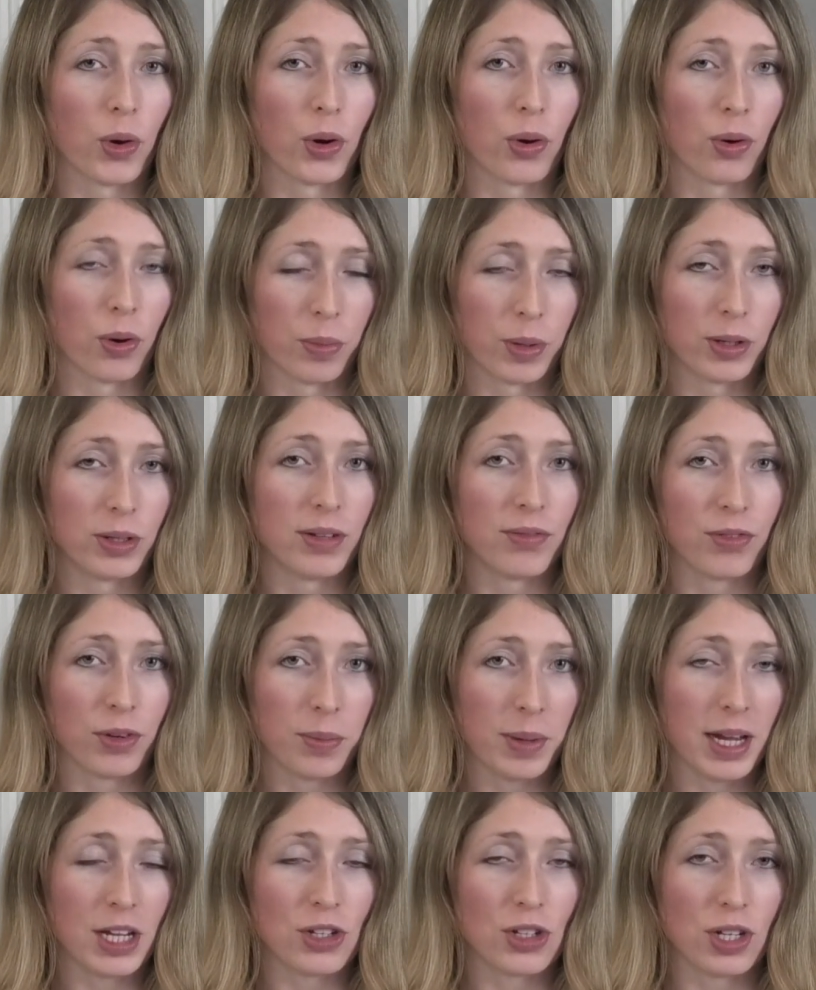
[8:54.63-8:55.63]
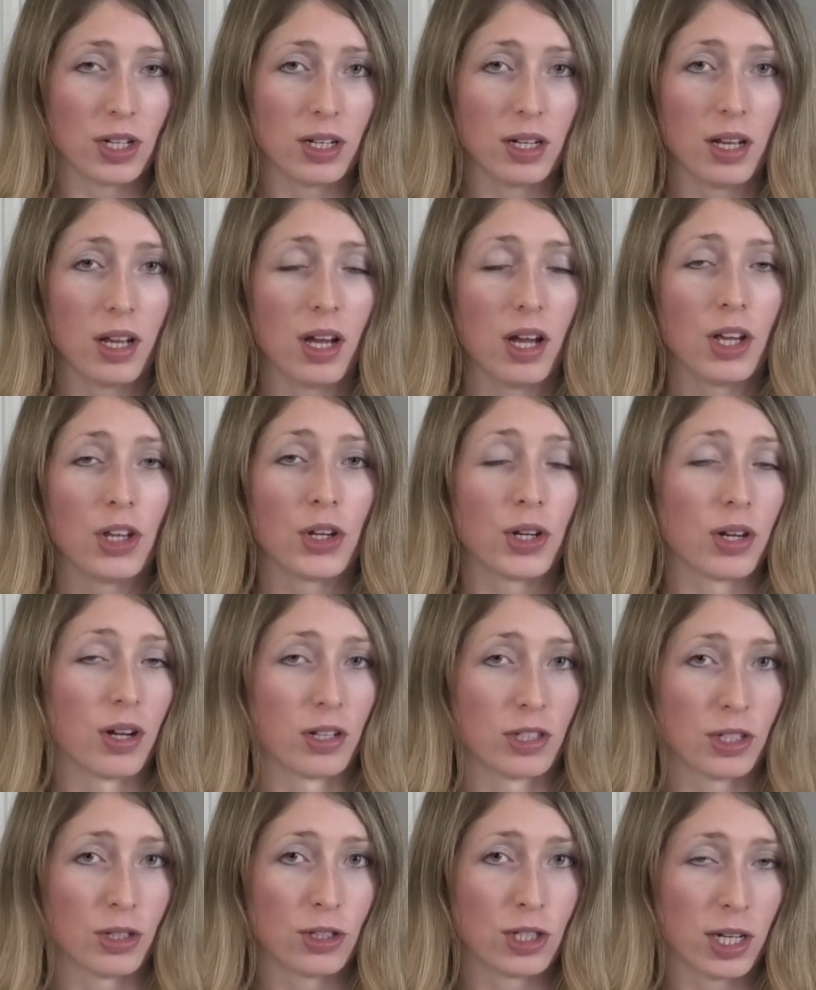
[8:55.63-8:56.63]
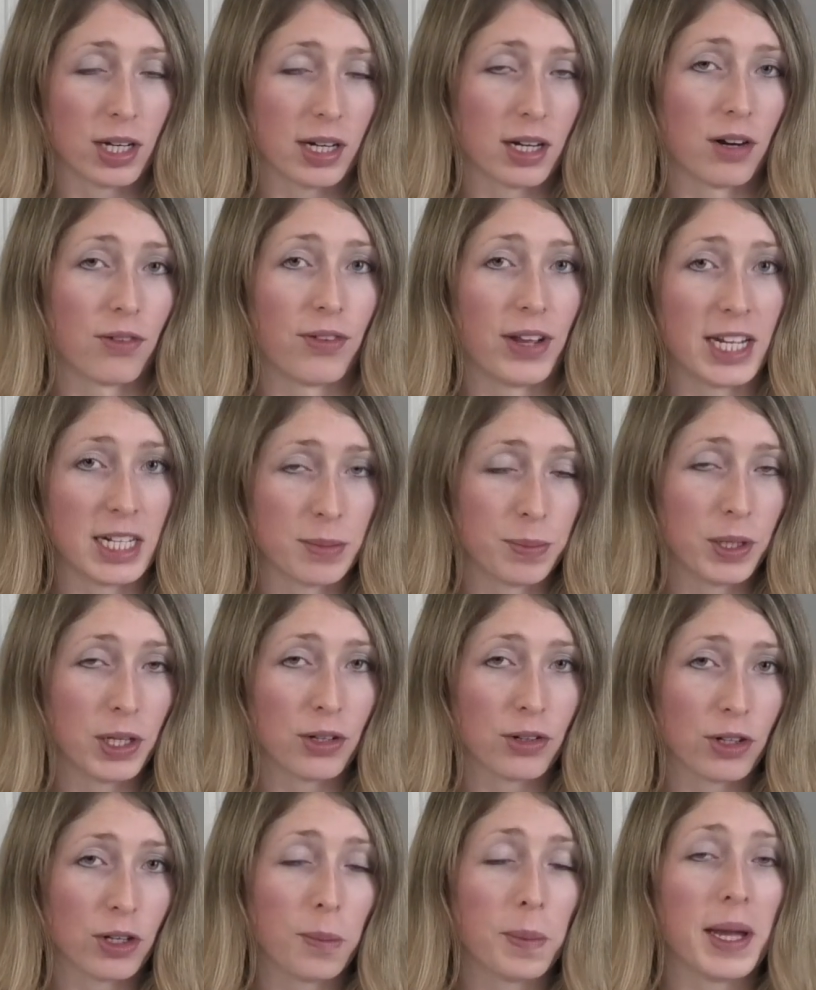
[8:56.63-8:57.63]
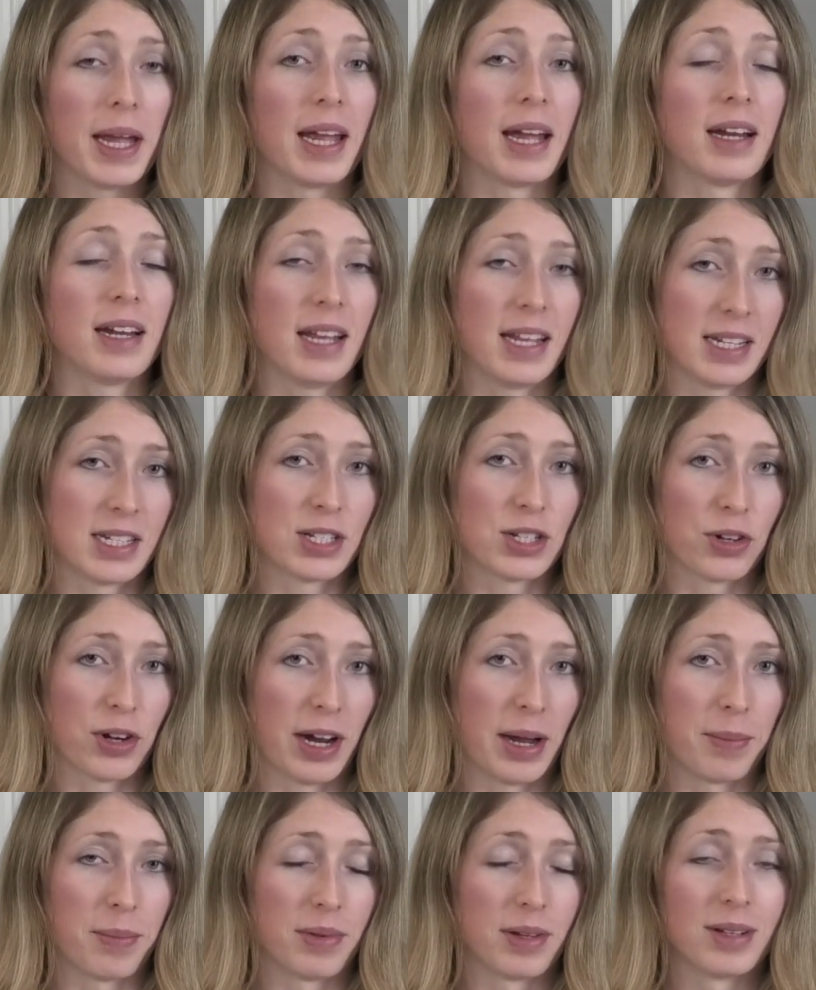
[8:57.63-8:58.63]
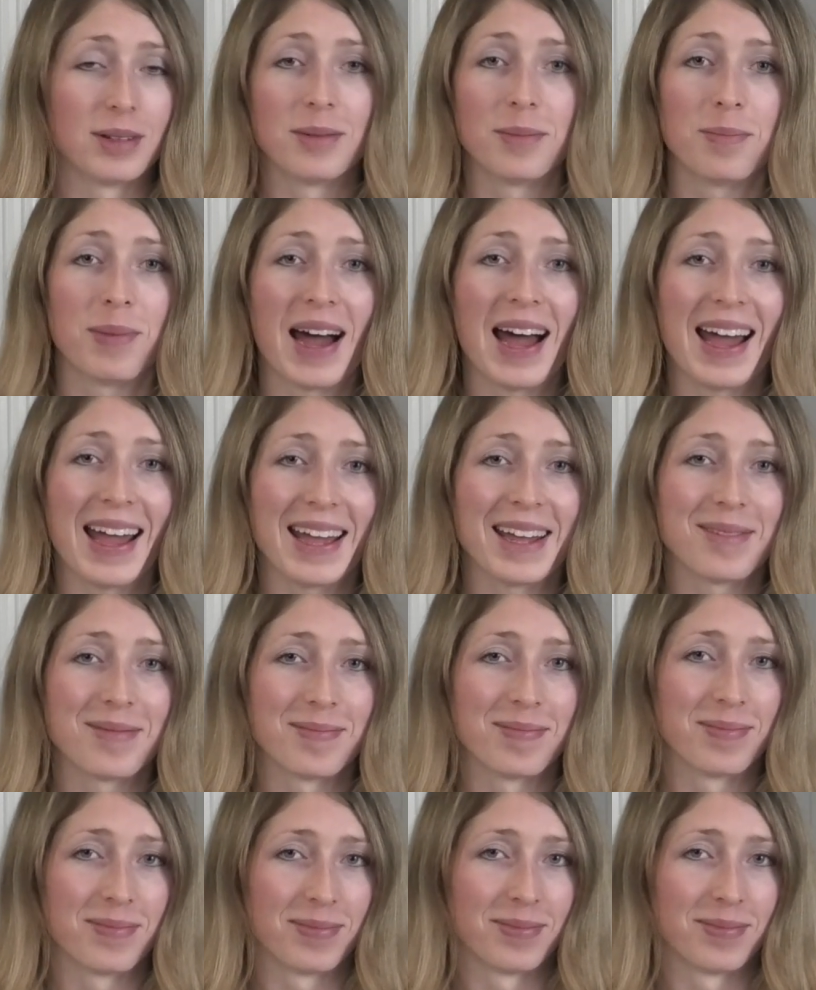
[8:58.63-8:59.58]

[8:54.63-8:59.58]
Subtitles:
more hormone information. You can also check out our Facebook group and Instagram. Bye!